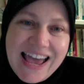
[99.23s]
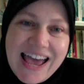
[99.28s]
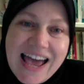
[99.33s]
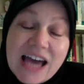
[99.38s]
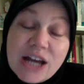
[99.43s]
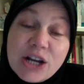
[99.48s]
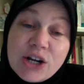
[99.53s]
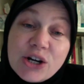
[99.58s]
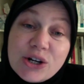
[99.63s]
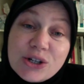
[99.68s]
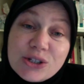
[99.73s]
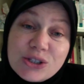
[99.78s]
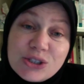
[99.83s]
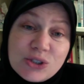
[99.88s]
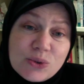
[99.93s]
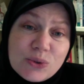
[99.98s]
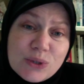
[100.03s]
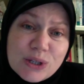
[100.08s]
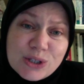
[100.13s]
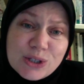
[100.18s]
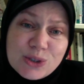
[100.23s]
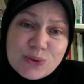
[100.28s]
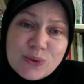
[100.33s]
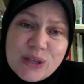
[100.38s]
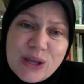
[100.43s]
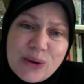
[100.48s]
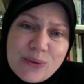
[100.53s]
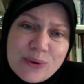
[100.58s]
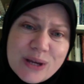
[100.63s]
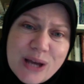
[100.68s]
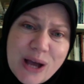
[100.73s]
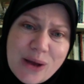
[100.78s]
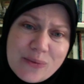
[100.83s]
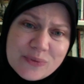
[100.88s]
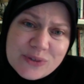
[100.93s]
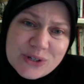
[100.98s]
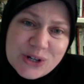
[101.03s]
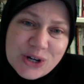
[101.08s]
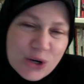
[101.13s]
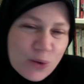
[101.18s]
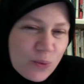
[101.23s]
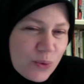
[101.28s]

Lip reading: and her students, when they would come to her,